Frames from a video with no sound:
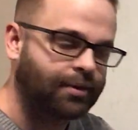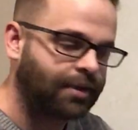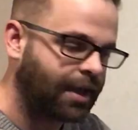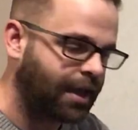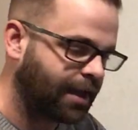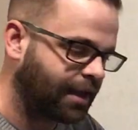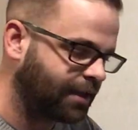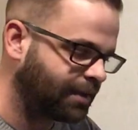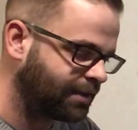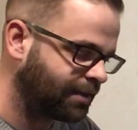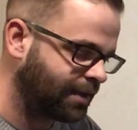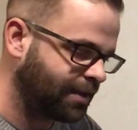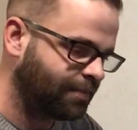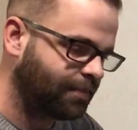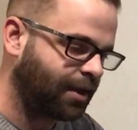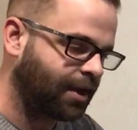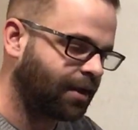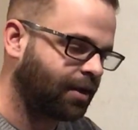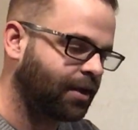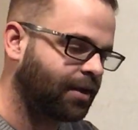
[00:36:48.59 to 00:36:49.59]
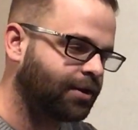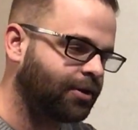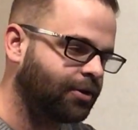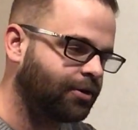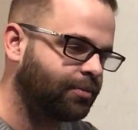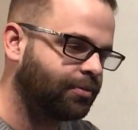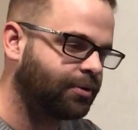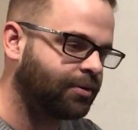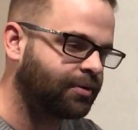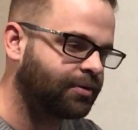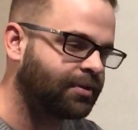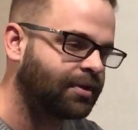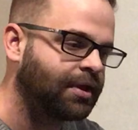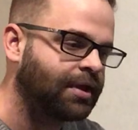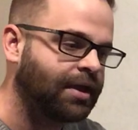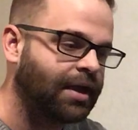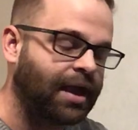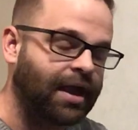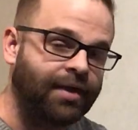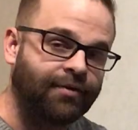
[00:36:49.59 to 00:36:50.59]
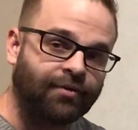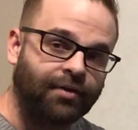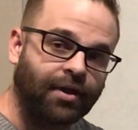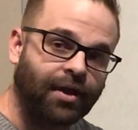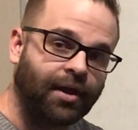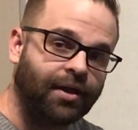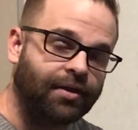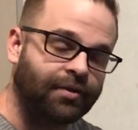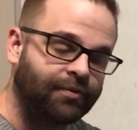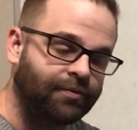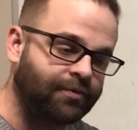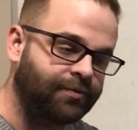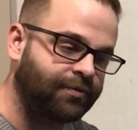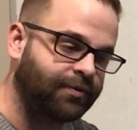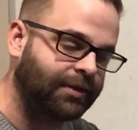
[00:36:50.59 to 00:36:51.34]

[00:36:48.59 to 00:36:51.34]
And in my audio booth, I have a lot of